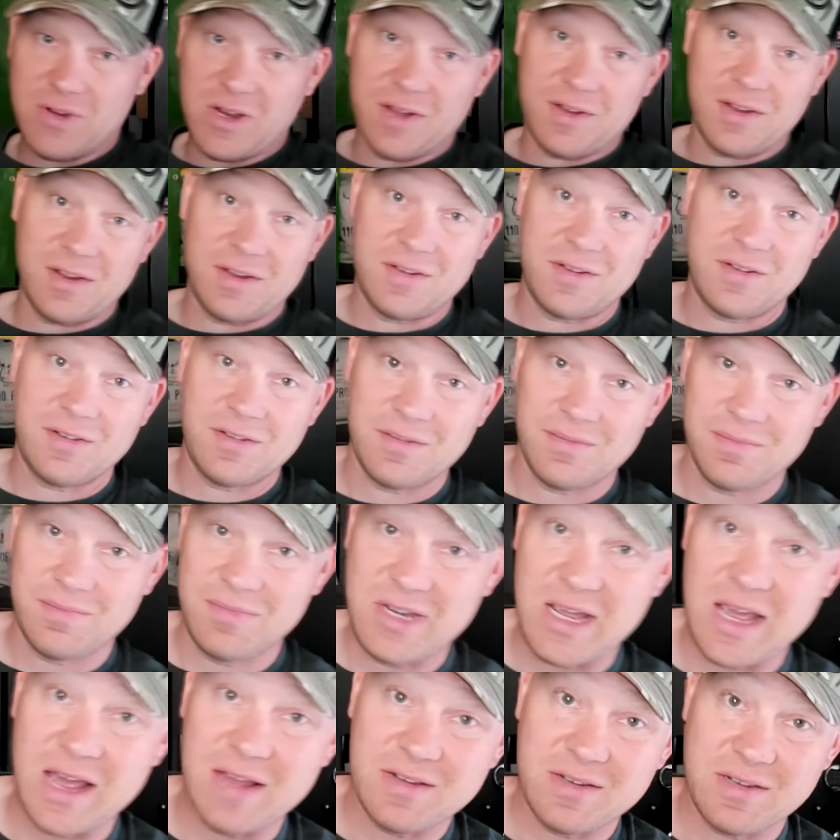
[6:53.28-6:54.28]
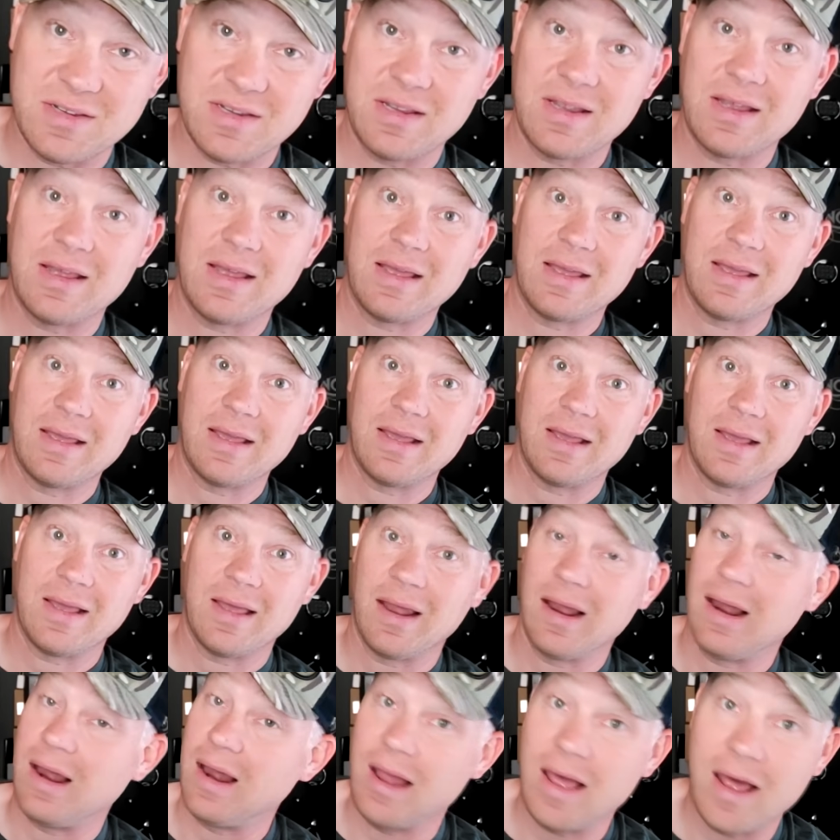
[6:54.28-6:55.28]
done this test,
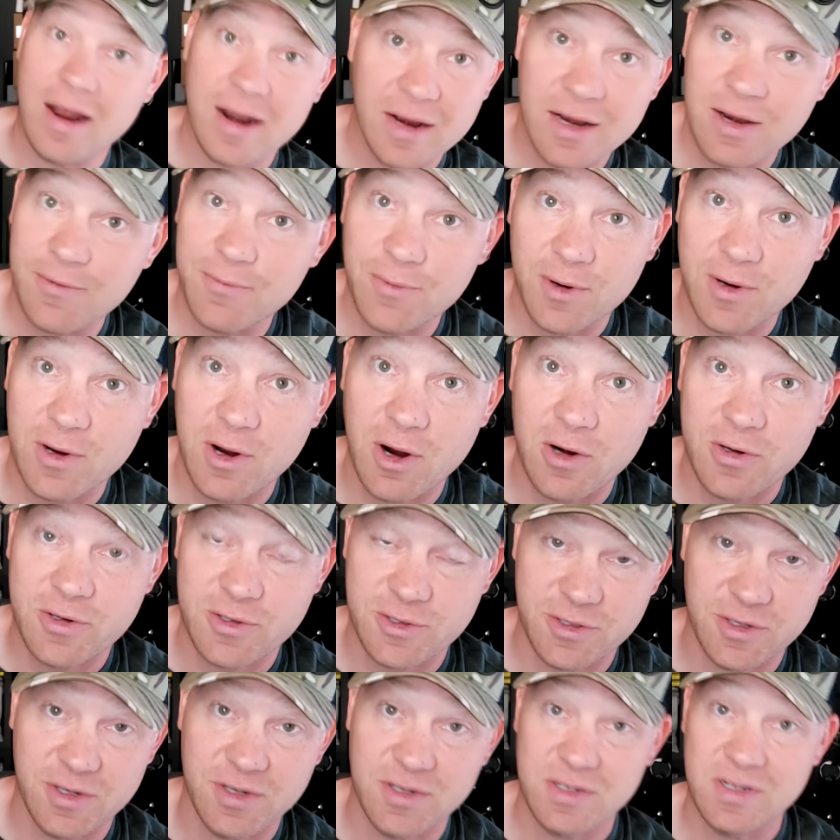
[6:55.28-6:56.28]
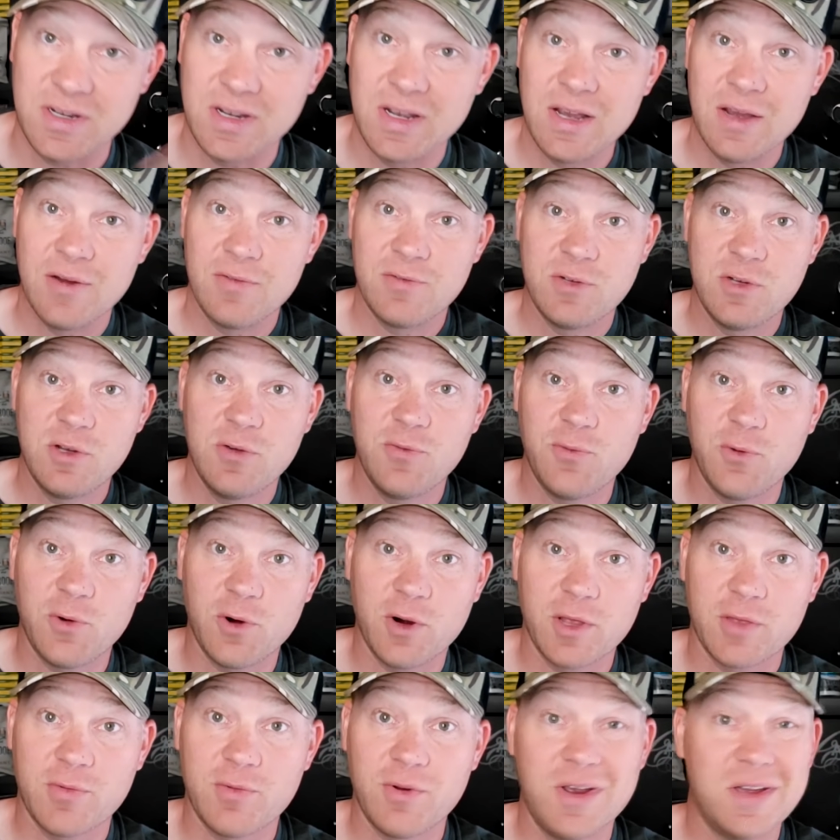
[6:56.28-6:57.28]
a lot of different cartridges.
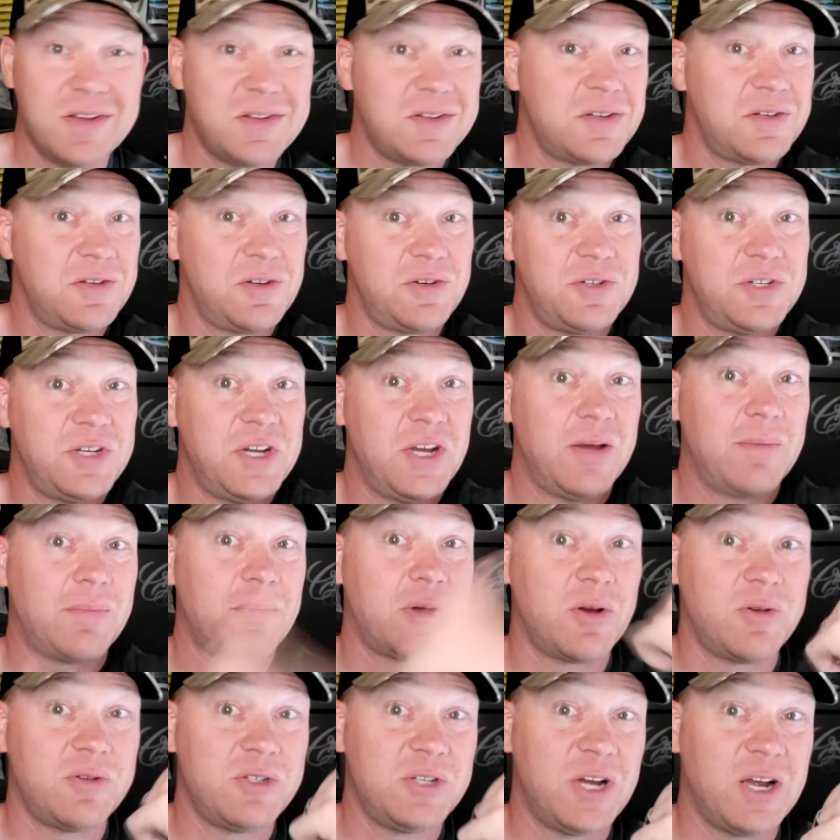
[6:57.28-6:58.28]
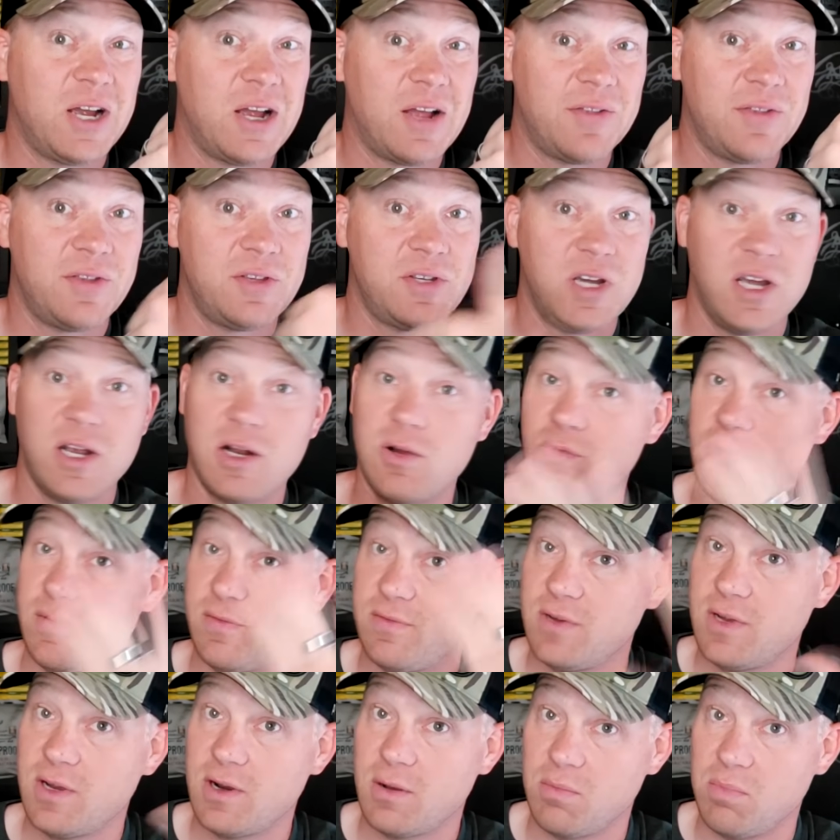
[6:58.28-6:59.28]
243 isn't your jam, go check out the channel. We've
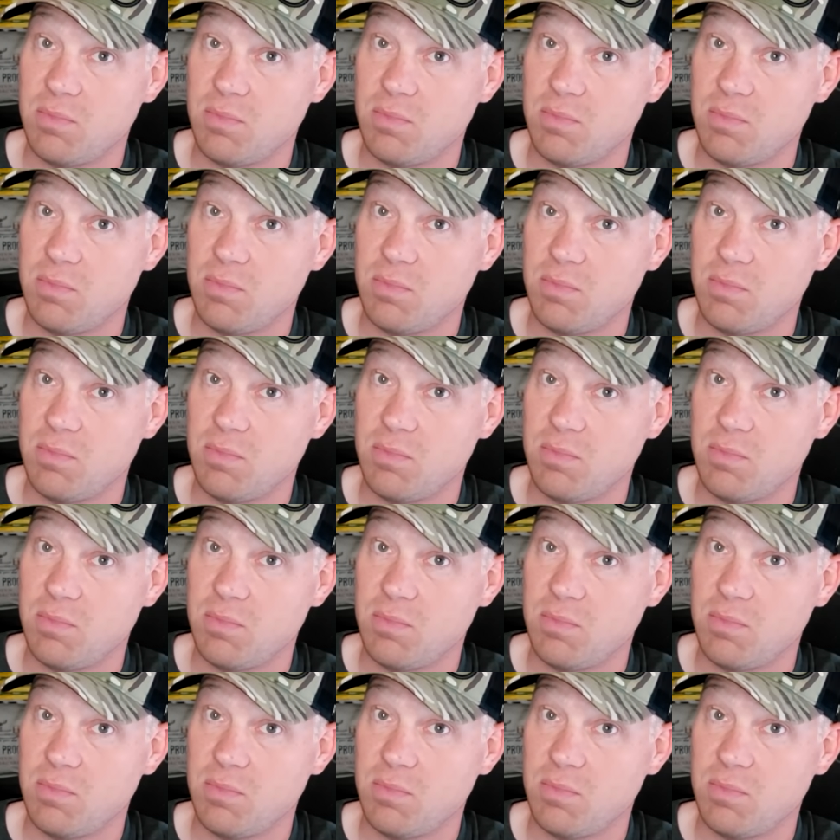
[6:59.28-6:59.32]
done a